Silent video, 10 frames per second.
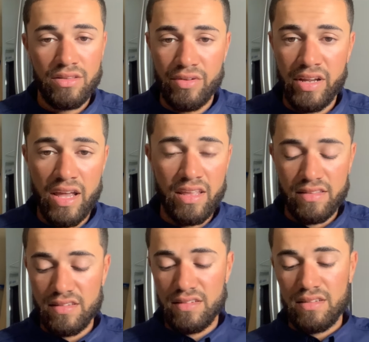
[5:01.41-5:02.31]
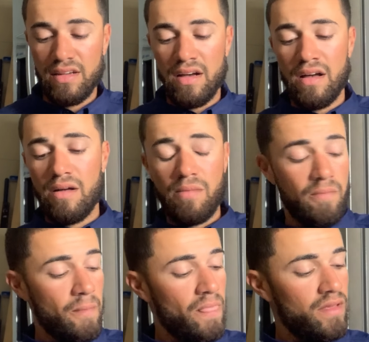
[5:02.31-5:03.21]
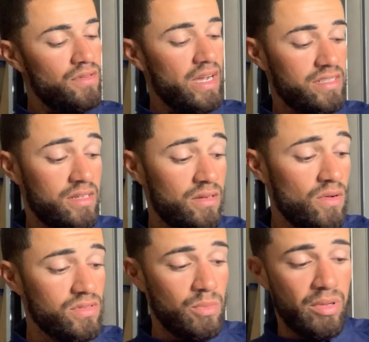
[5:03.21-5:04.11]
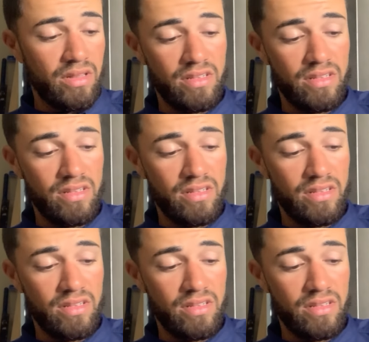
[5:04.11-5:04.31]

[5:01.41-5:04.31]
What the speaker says: 3/8. You guys can also pick